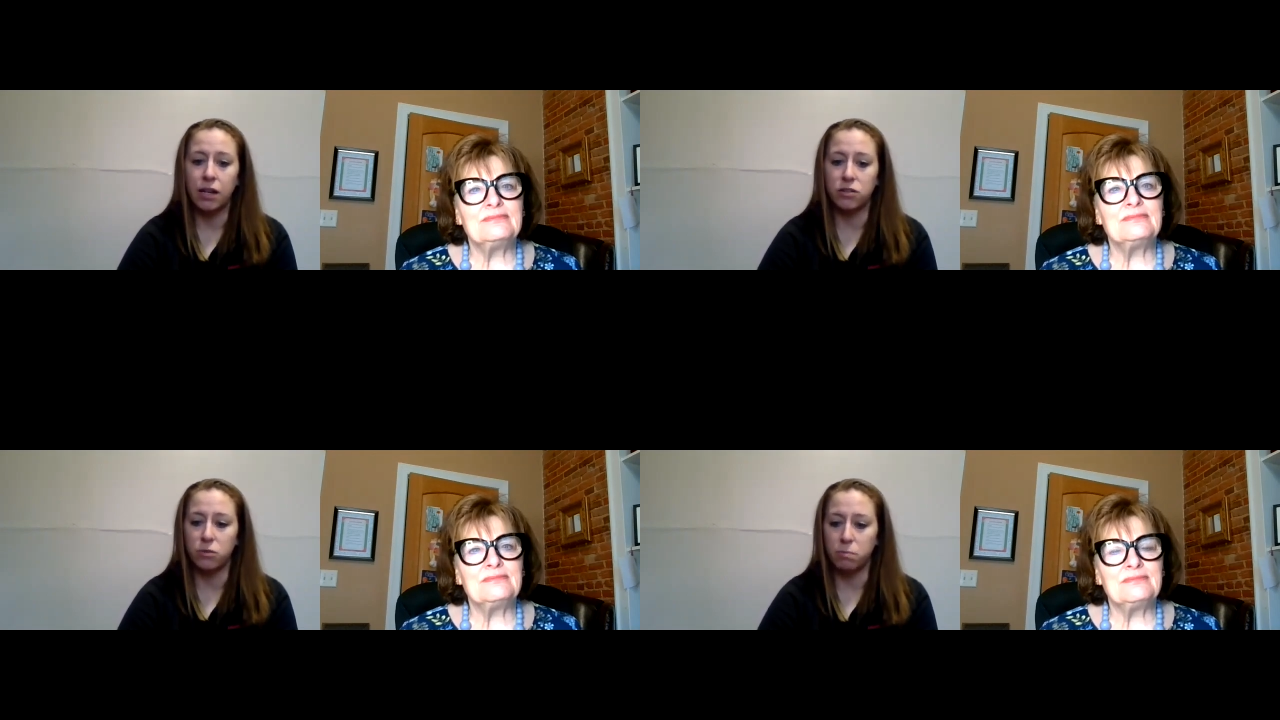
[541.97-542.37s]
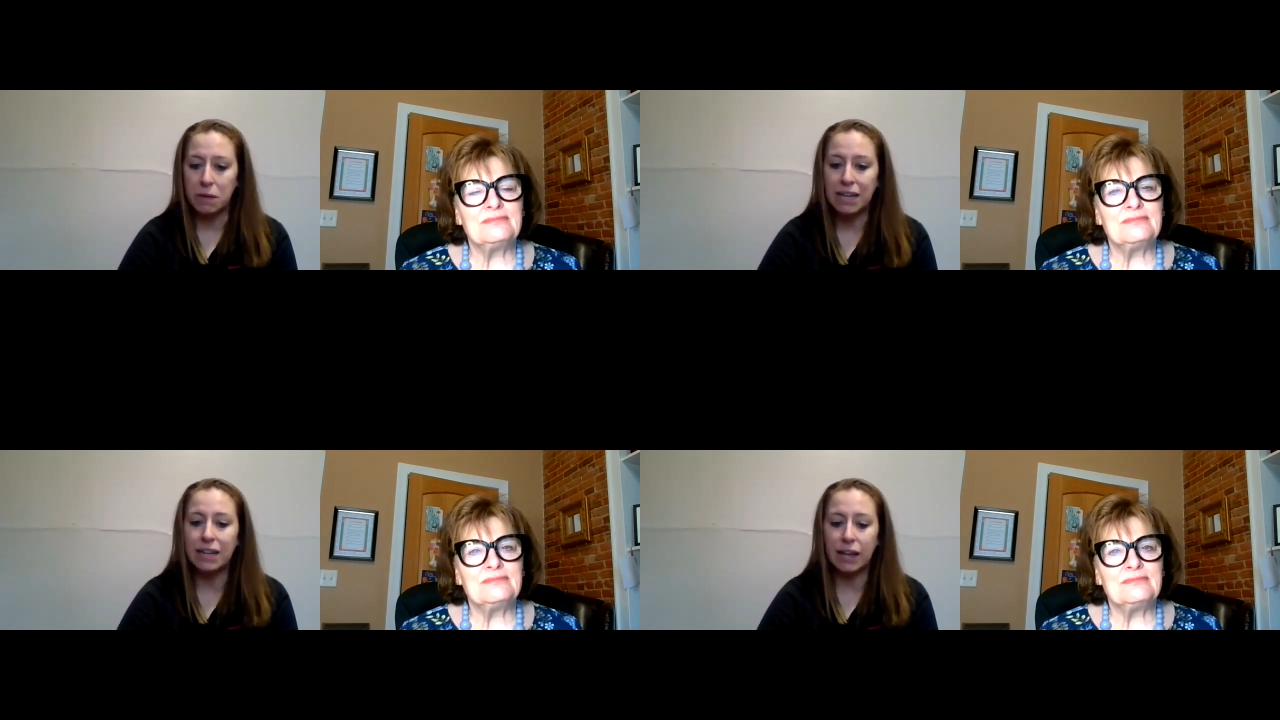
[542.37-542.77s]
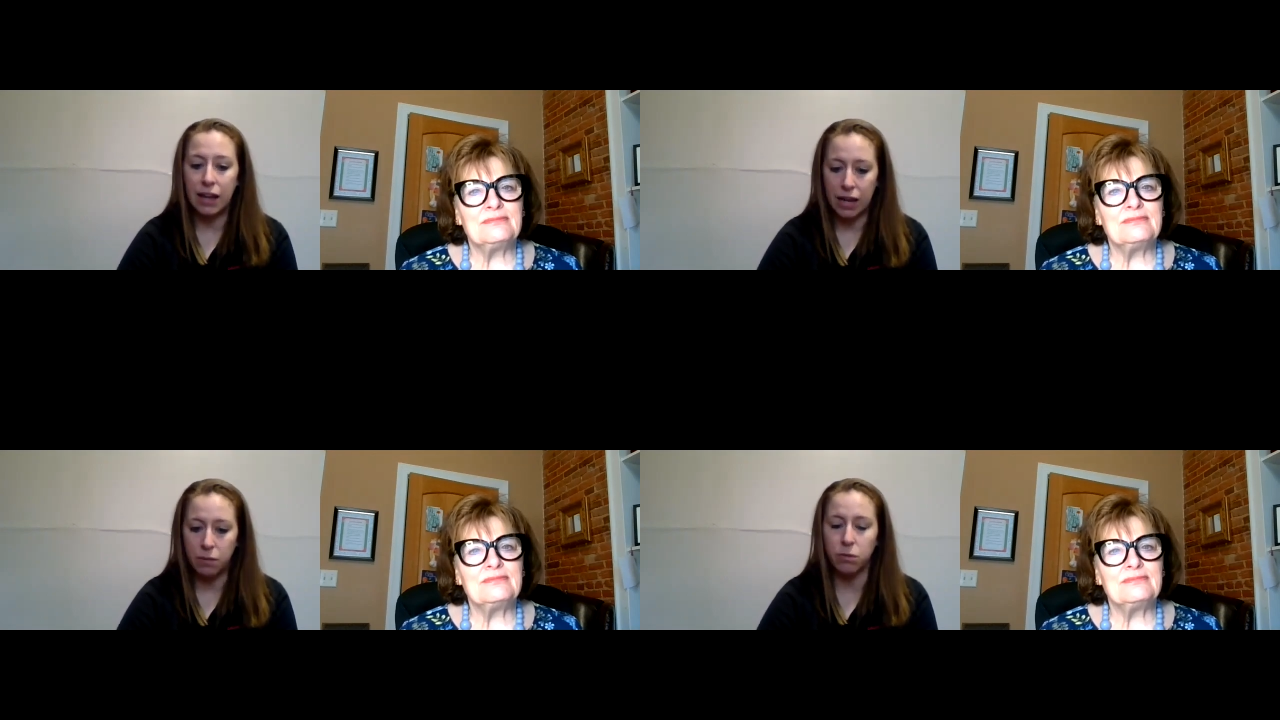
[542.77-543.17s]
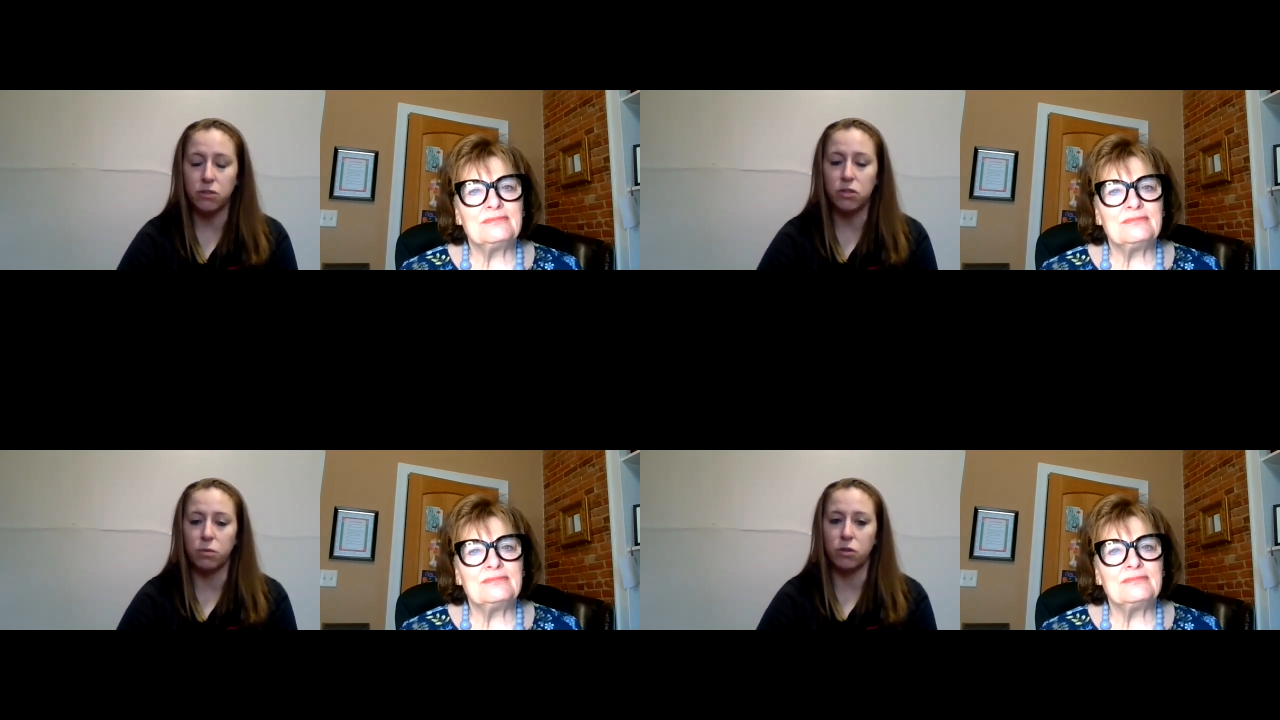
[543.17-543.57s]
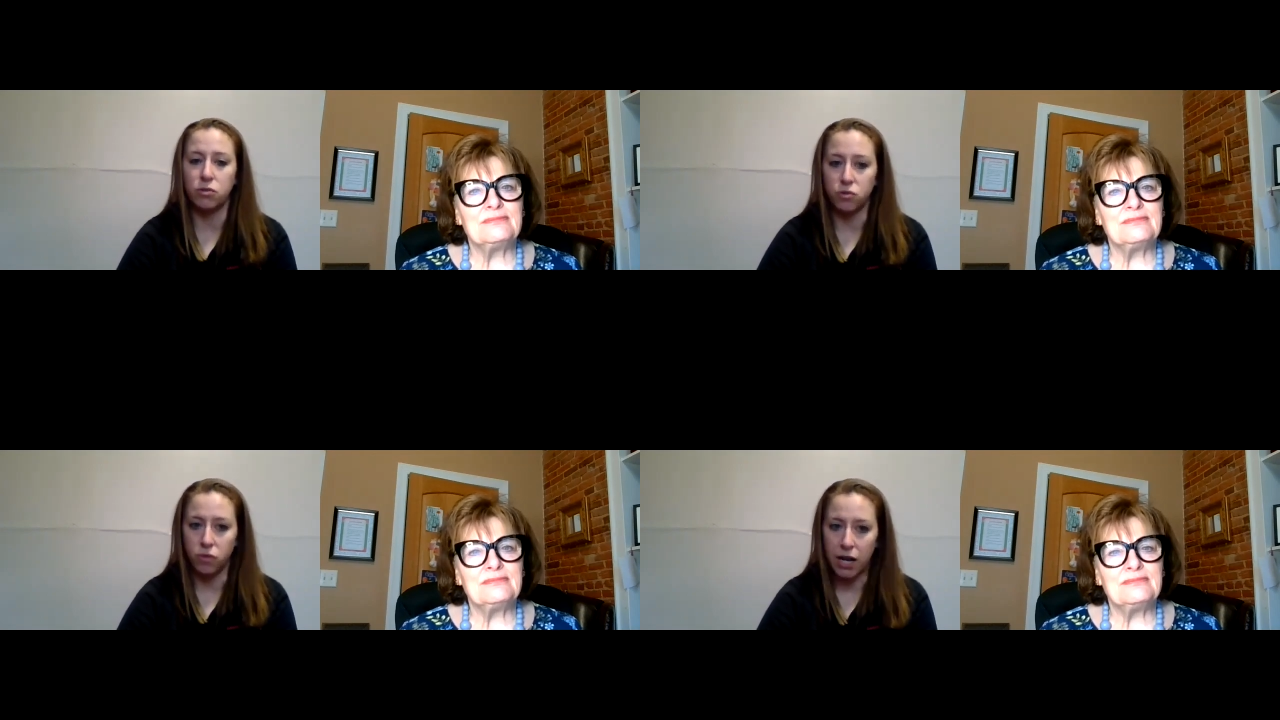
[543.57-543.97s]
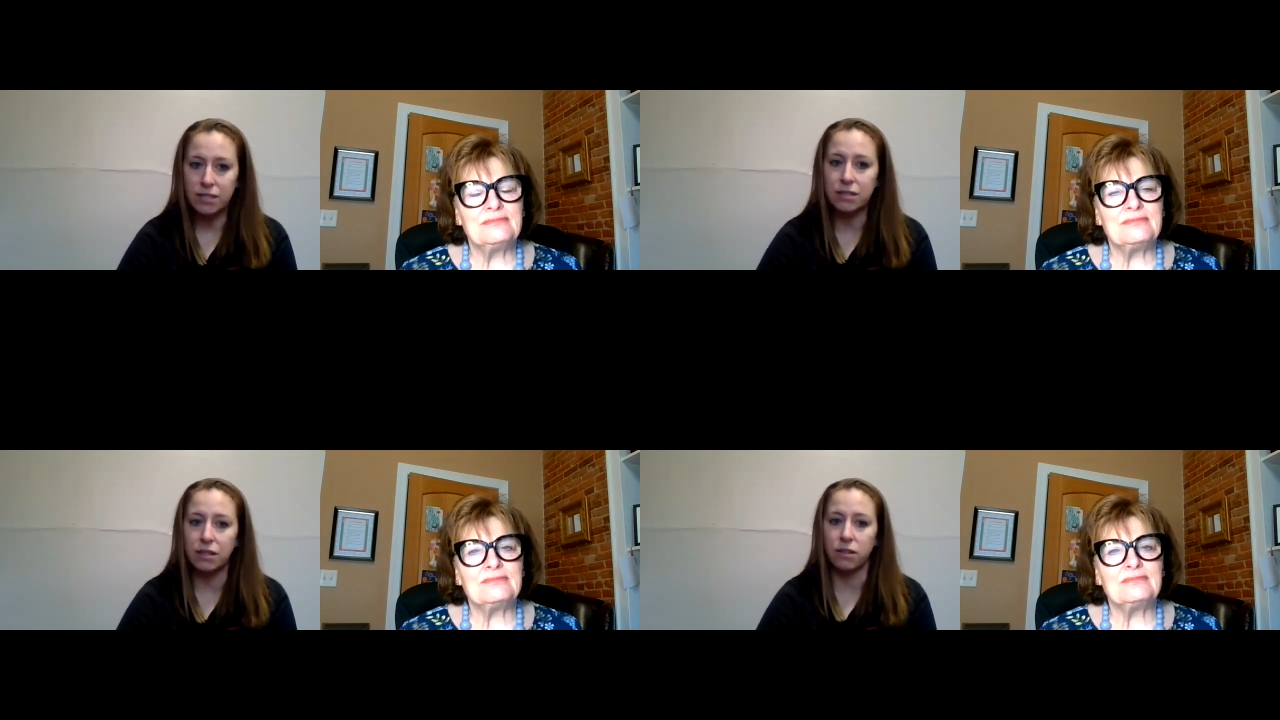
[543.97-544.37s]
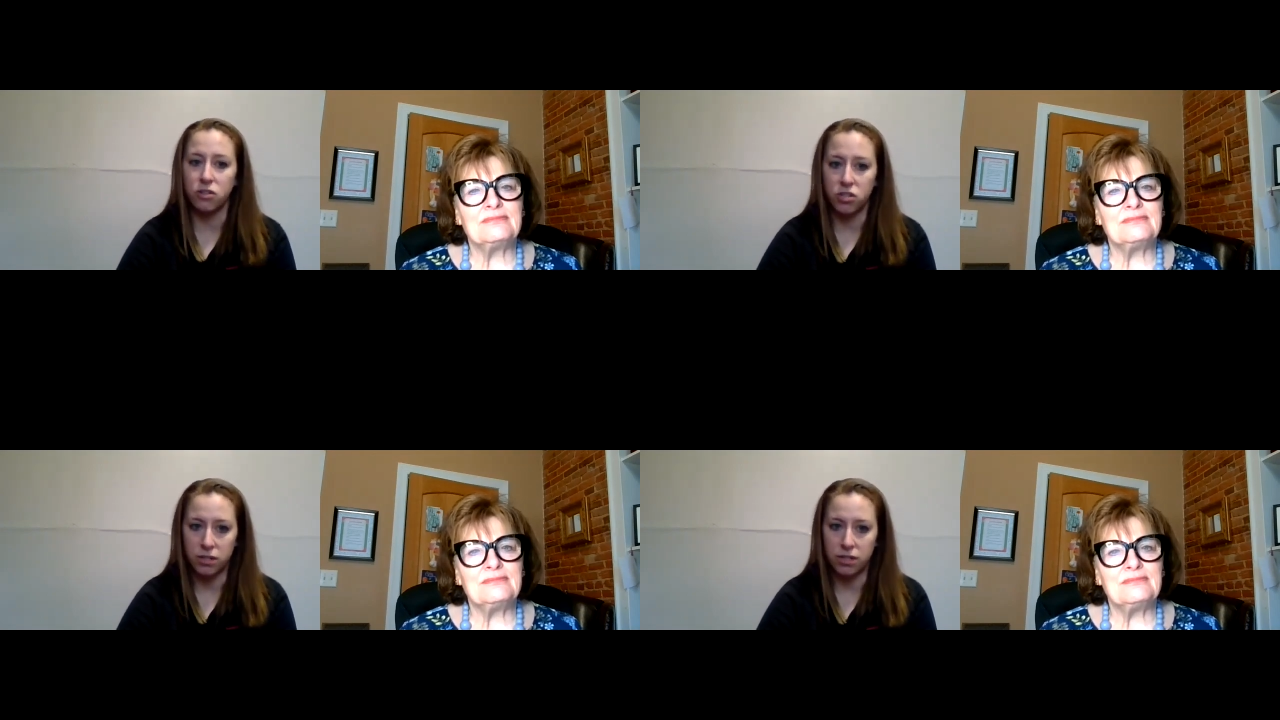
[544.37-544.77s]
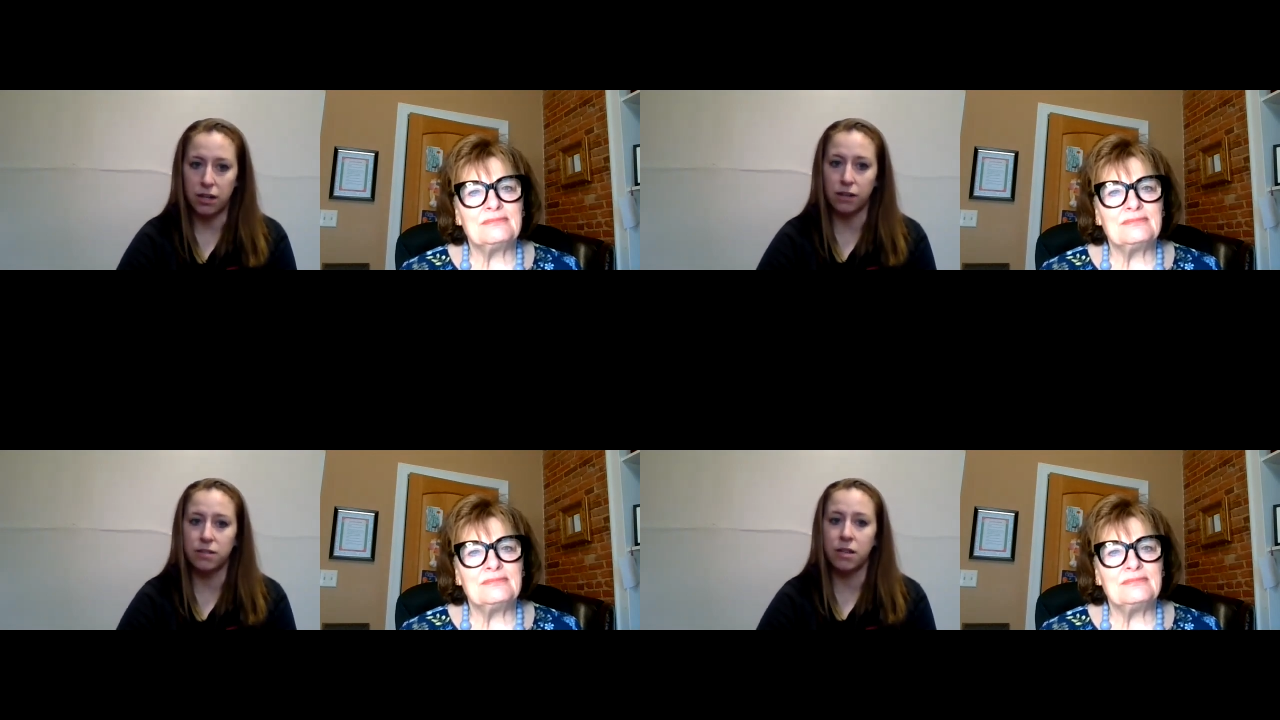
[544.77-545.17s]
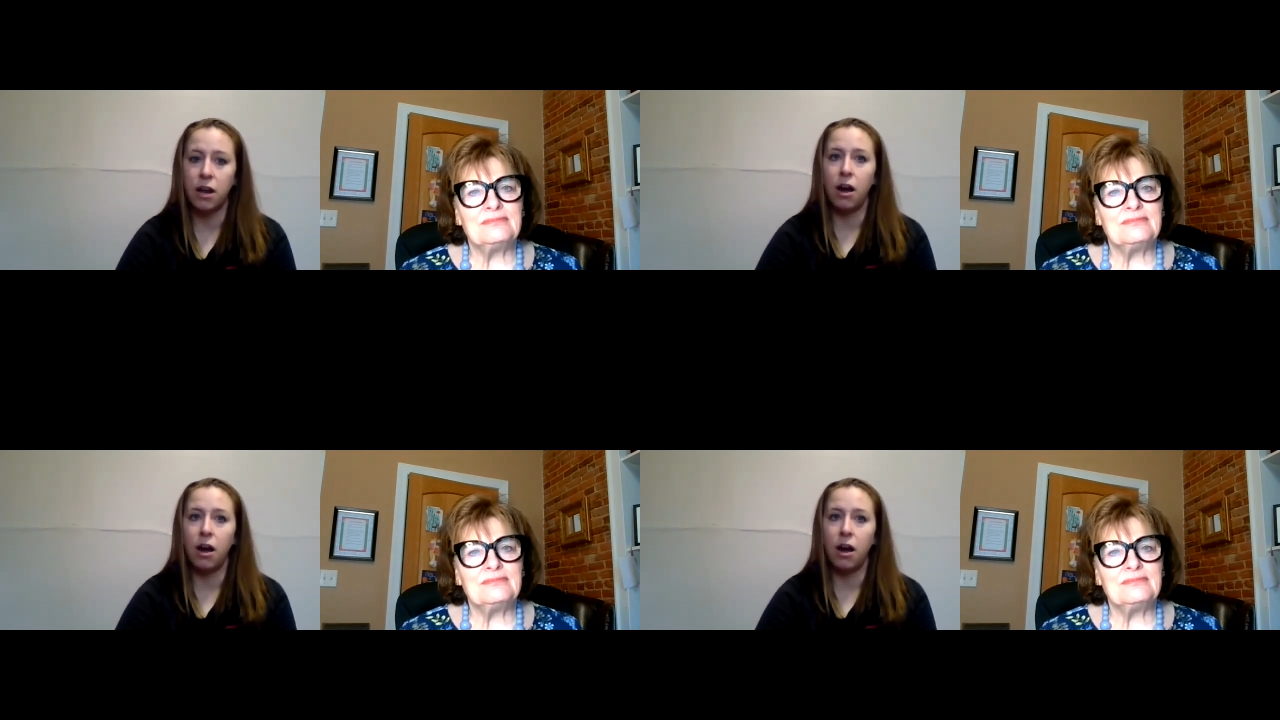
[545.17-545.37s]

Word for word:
Speaker 1: And so being able to address the logistics